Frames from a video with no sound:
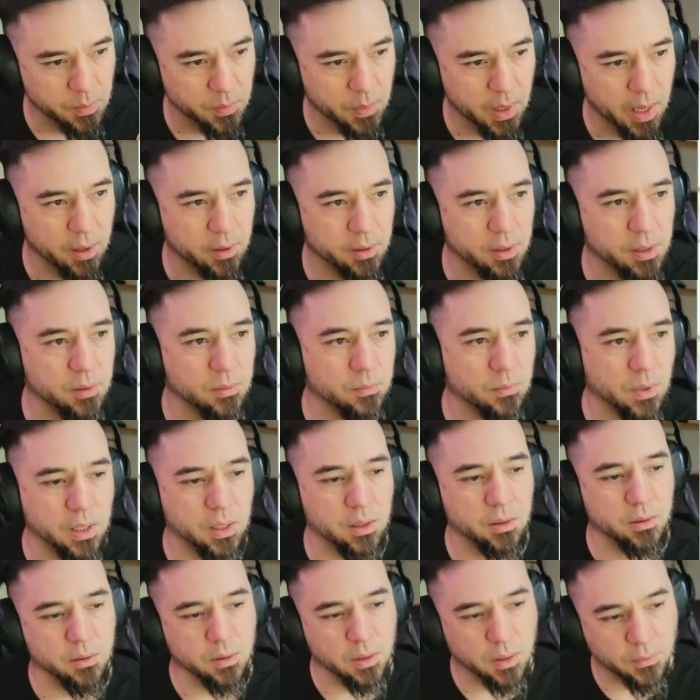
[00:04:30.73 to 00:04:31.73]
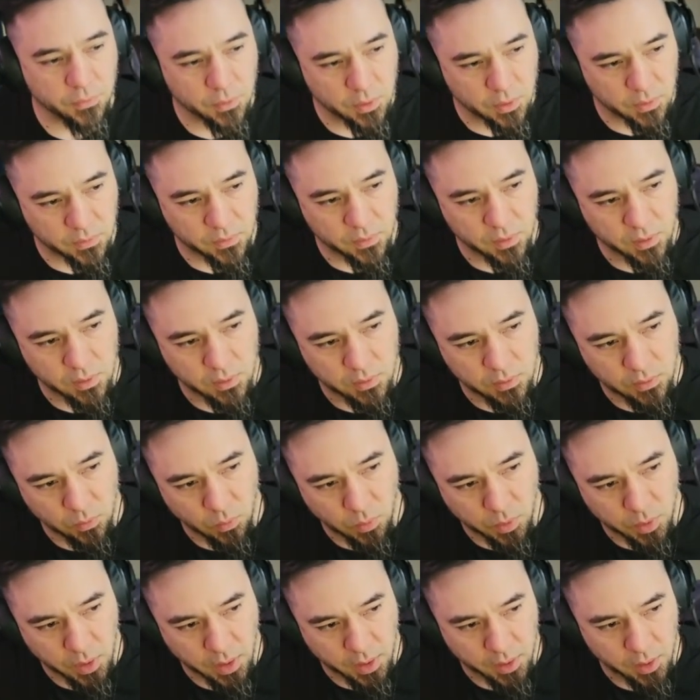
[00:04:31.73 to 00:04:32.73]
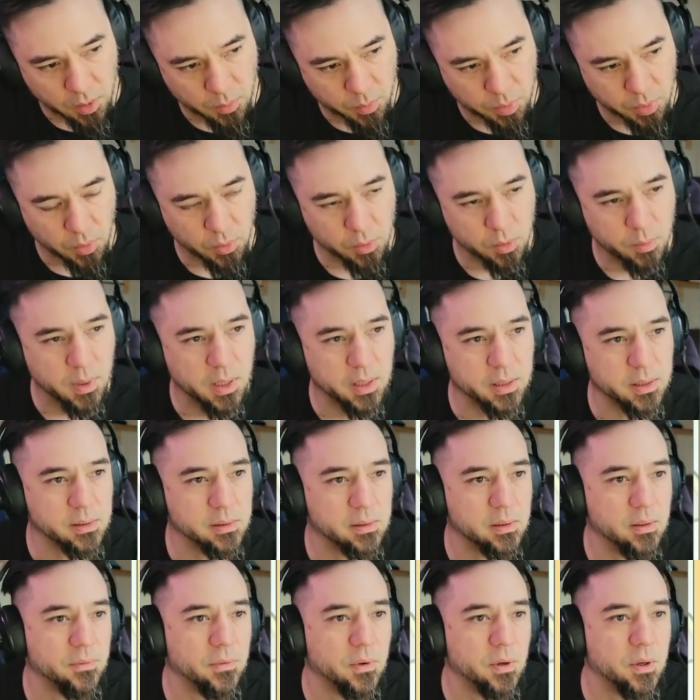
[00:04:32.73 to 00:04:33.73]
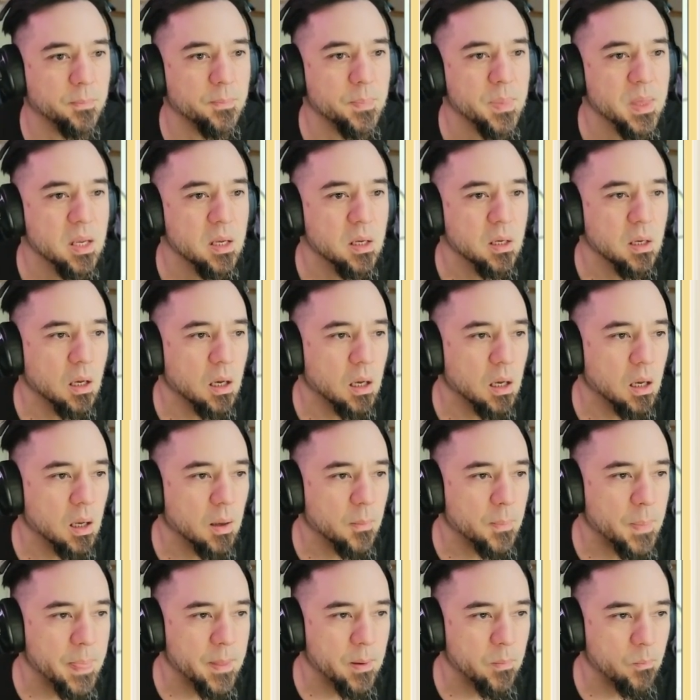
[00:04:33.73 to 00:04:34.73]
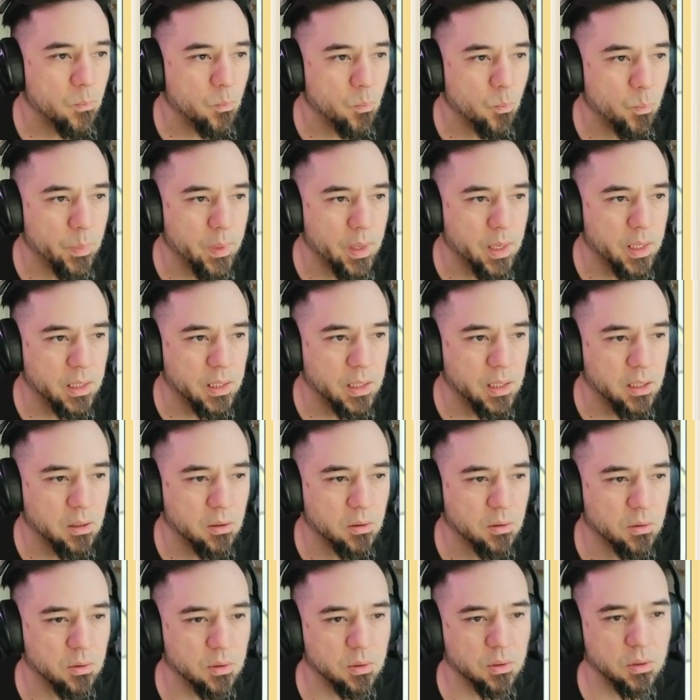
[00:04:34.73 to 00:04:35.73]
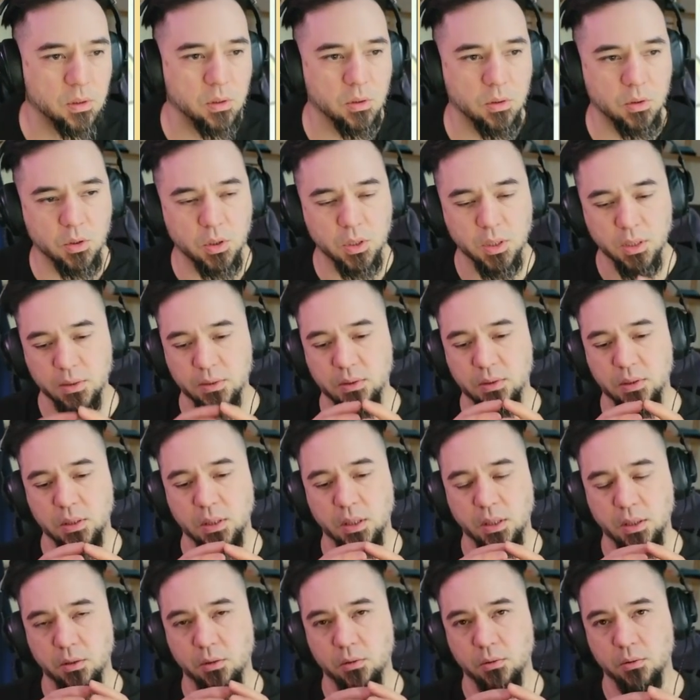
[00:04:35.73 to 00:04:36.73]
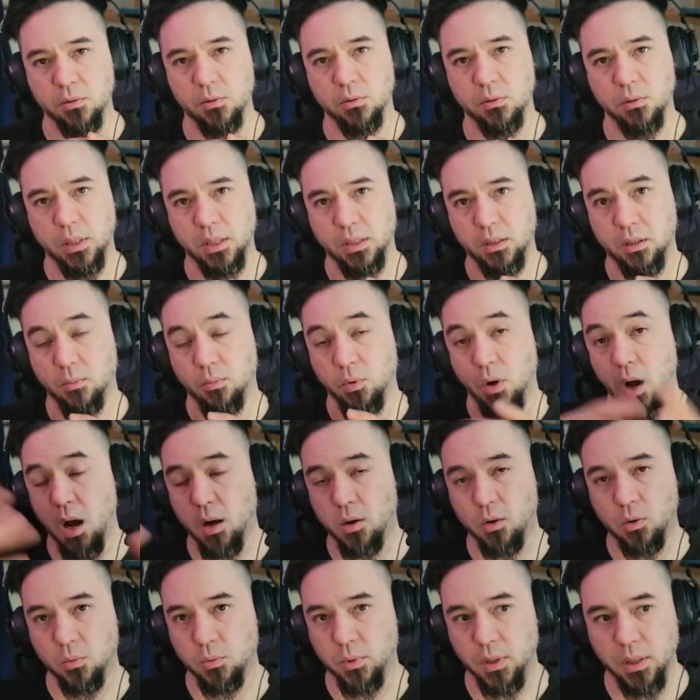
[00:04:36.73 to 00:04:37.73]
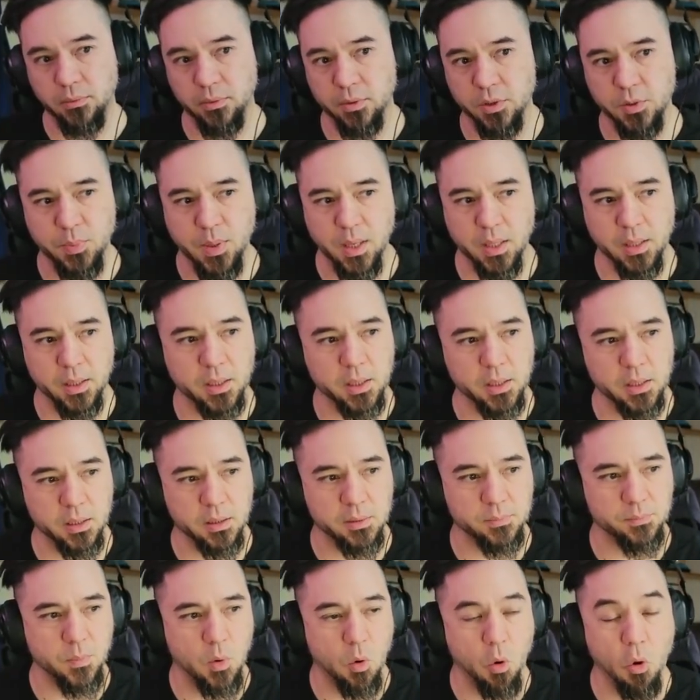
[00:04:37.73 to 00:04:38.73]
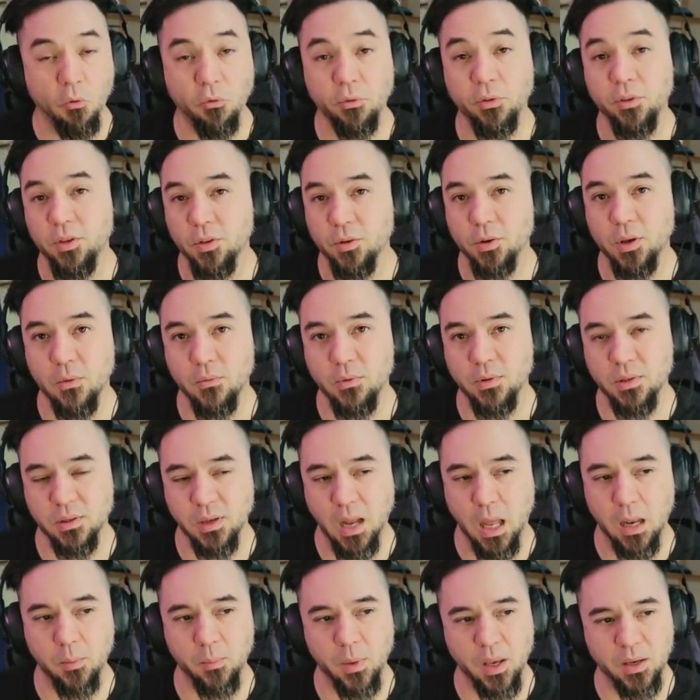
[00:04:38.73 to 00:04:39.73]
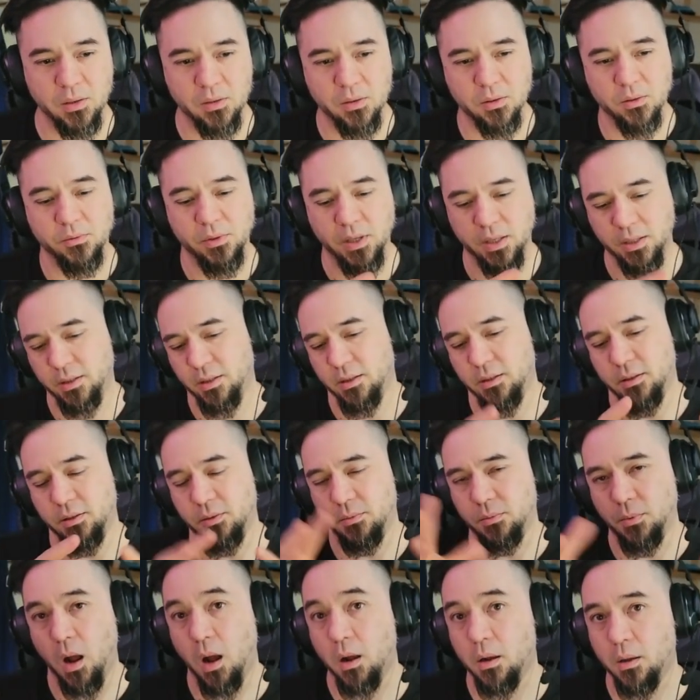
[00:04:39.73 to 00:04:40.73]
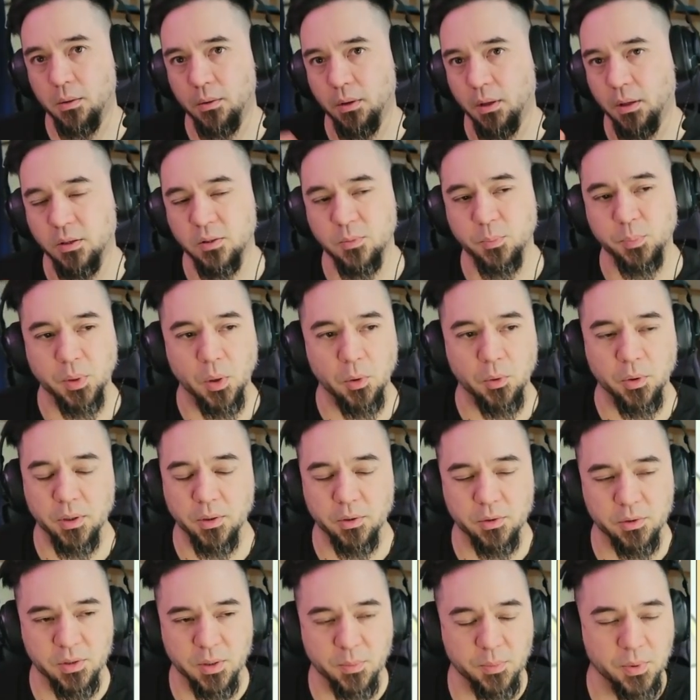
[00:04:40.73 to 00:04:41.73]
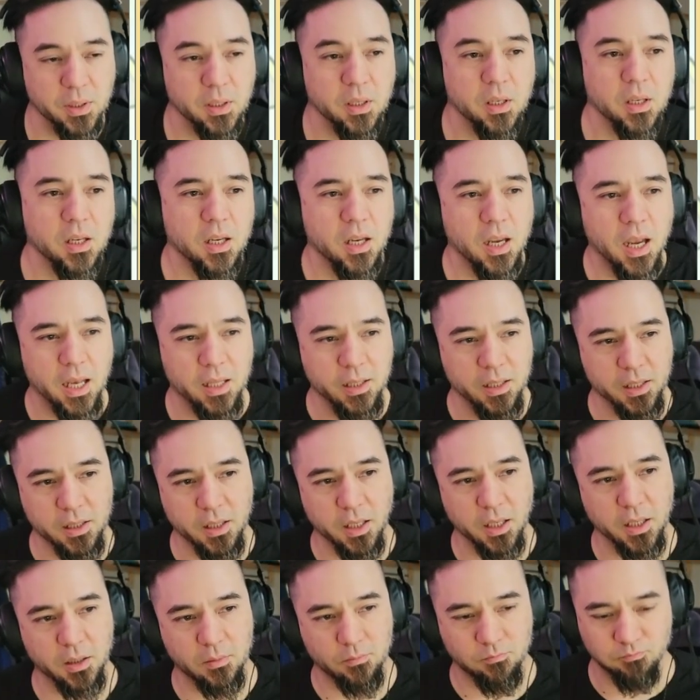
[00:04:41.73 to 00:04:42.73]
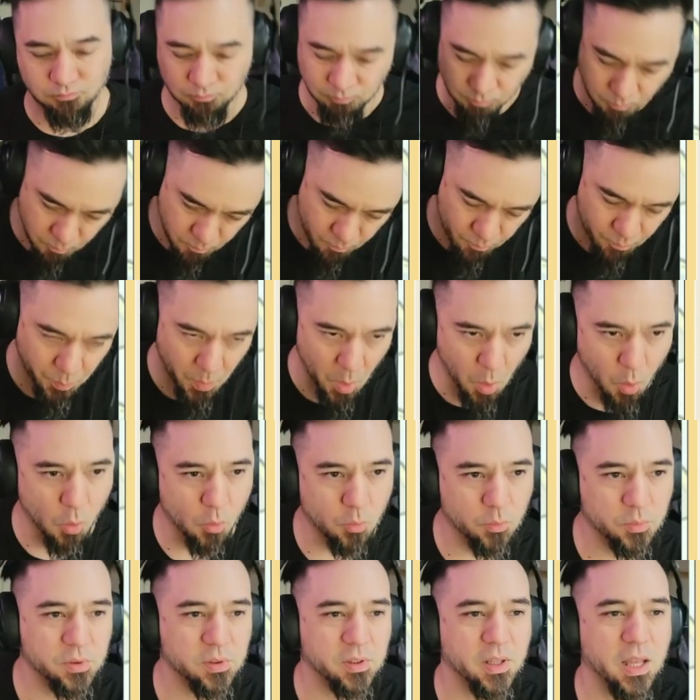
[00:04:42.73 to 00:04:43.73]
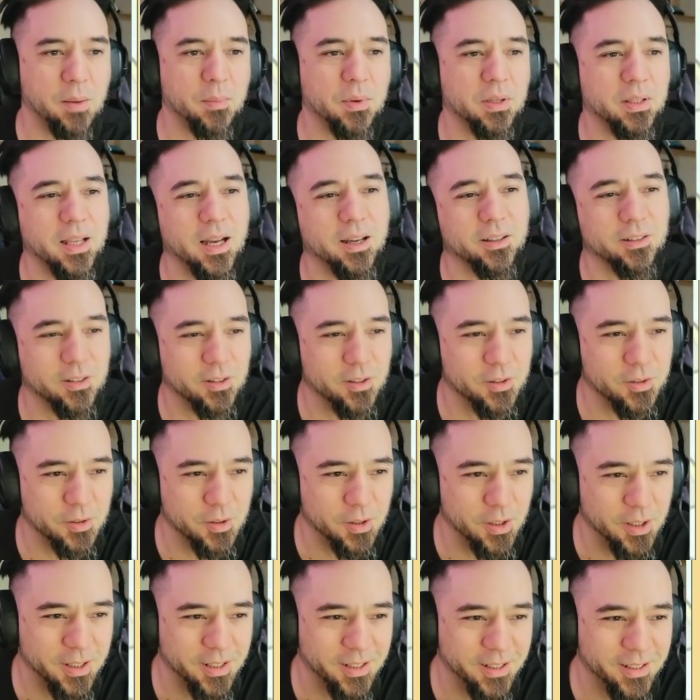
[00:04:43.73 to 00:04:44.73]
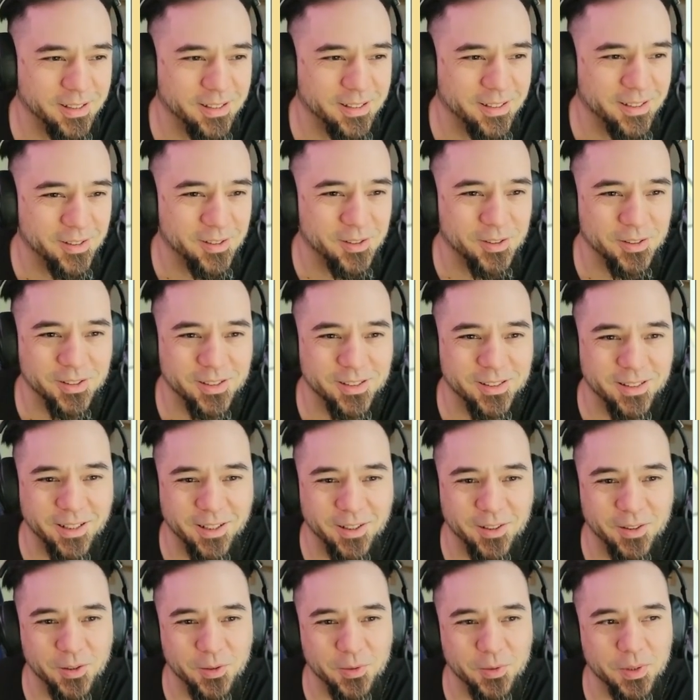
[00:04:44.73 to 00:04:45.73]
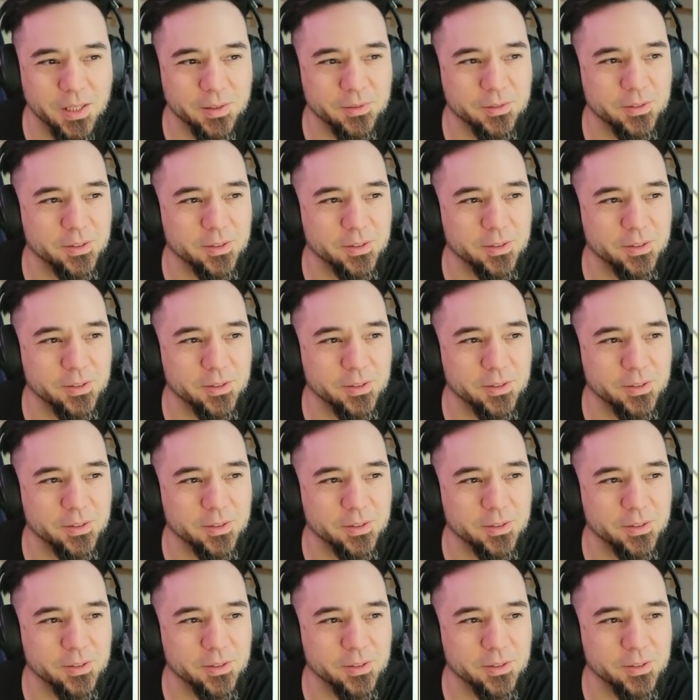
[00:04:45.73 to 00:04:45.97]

area right here, if you can see, this is where your protomon and stuff are. In here, you're gonna see like your little, like the rock or whatever is probably gonna. Hopefully, they'll give us an animation of like the rock exploding or something, and then like, boom, slamming down the little little snail or whatever,